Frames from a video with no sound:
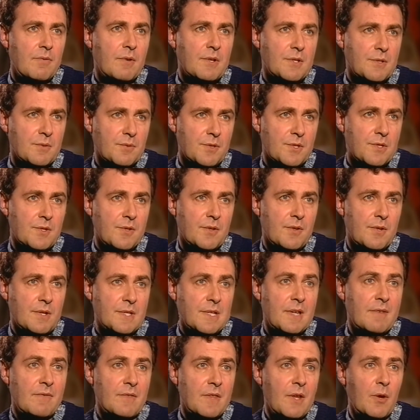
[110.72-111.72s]
original
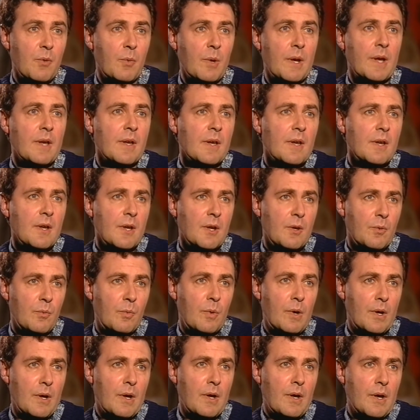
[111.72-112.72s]
stories, even though
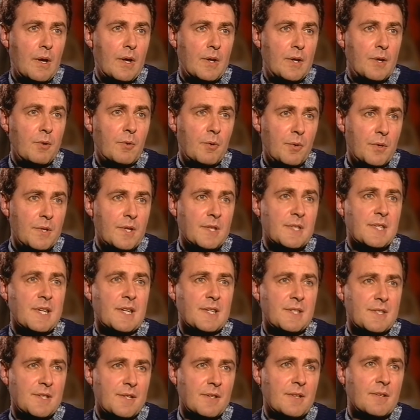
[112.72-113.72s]
a new audience
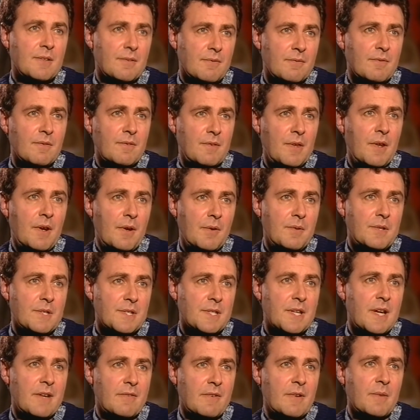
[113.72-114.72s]
has to, you know,
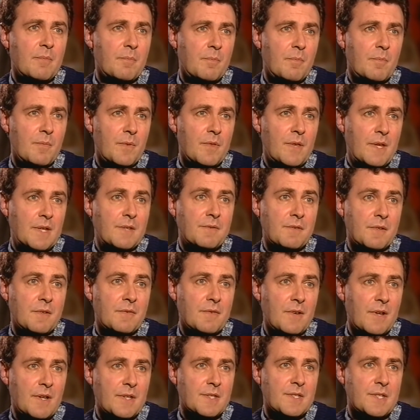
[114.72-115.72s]
discover things for
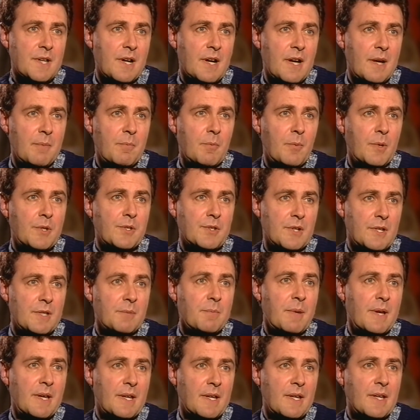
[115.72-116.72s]
the first time. We're
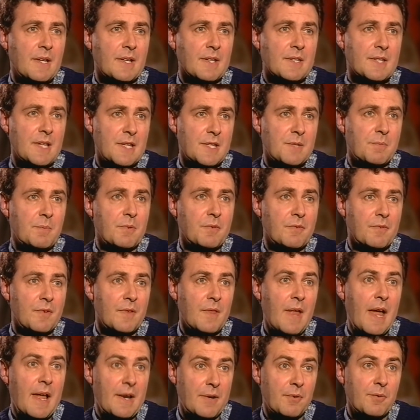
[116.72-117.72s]
trying to make it accessible
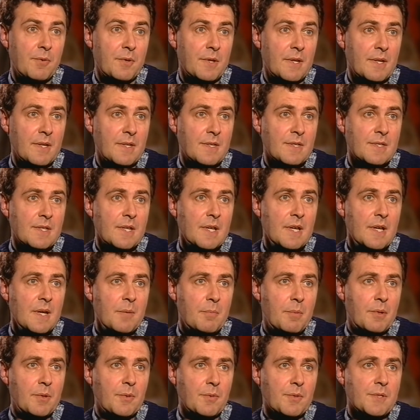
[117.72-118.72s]
for that audience,
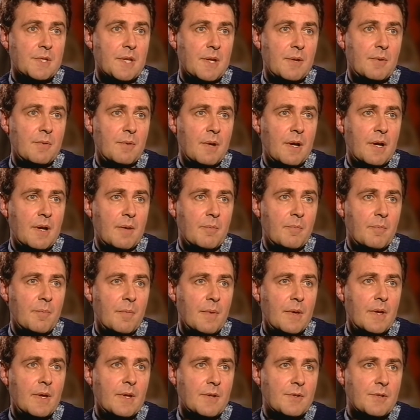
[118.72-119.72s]
but also
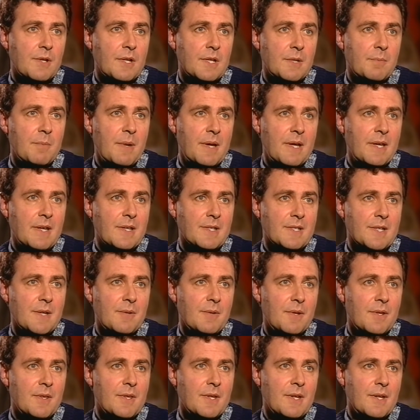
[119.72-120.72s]
trying to make it
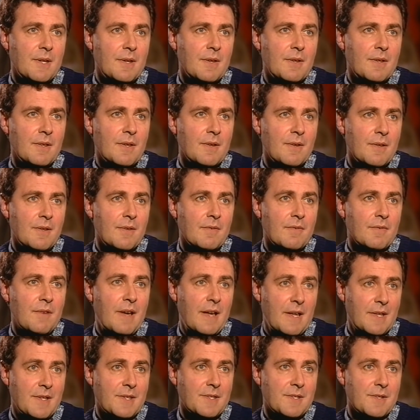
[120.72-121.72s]
so that the
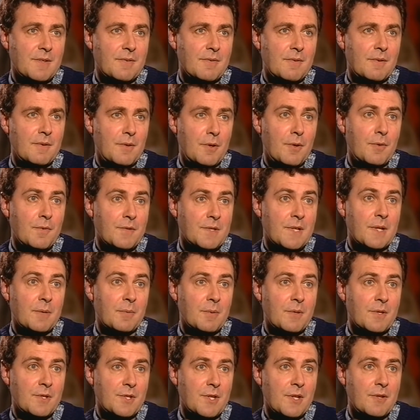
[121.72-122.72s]
fans who've
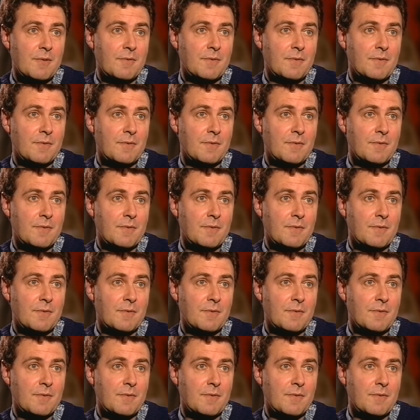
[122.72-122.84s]
stuck with the